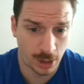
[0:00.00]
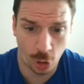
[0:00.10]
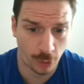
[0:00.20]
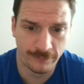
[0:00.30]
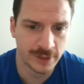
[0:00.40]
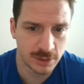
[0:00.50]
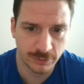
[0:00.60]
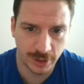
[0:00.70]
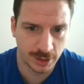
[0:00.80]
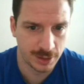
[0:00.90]

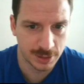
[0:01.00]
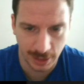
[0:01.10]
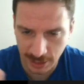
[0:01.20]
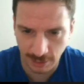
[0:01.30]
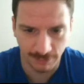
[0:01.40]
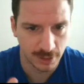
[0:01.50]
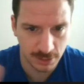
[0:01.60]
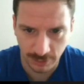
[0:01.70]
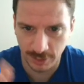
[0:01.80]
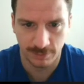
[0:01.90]
Offensively, at least. Like
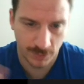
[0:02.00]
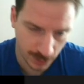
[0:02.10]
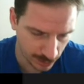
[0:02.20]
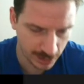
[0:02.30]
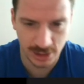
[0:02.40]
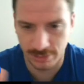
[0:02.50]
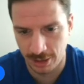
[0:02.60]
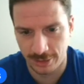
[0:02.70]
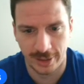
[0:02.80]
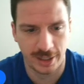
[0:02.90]
defensively, there needs to be
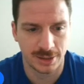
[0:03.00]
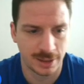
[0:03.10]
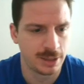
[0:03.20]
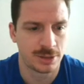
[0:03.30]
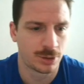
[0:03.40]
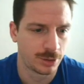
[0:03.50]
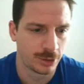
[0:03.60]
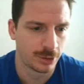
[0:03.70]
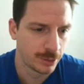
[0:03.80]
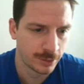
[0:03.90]
things, and he's going to
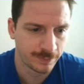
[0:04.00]
learn.